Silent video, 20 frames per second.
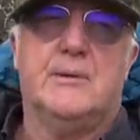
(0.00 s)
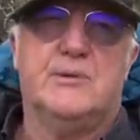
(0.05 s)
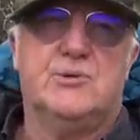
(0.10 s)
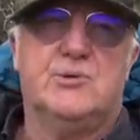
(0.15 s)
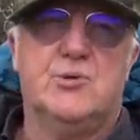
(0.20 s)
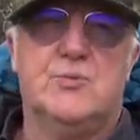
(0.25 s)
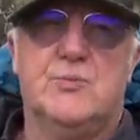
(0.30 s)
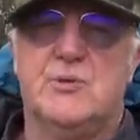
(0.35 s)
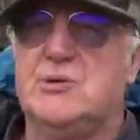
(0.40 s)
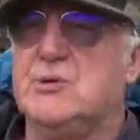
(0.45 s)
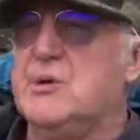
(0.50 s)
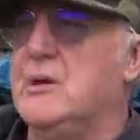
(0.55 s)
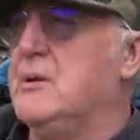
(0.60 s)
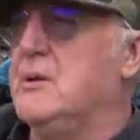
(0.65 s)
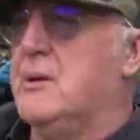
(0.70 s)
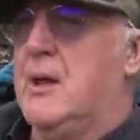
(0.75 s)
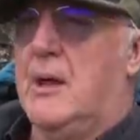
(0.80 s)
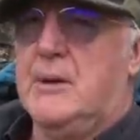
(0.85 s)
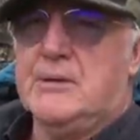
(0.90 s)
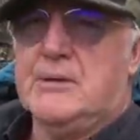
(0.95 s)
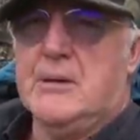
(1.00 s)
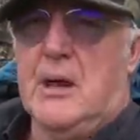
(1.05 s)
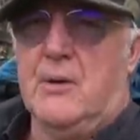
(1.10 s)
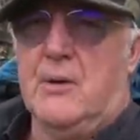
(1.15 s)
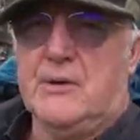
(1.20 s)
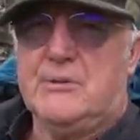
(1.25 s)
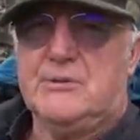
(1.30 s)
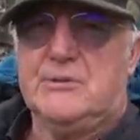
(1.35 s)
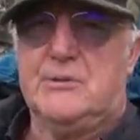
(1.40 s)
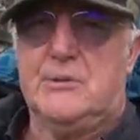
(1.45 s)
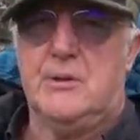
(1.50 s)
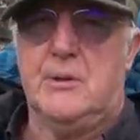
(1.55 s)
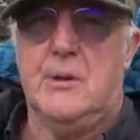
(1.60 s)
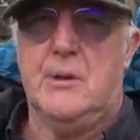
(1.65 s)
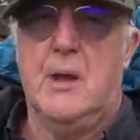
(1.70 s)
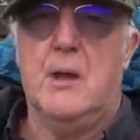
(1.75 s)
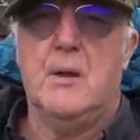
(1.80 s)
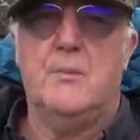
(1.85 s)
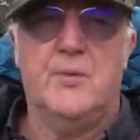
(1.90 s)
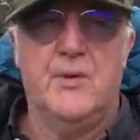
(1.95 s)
two machine gun turrets. Before World War One.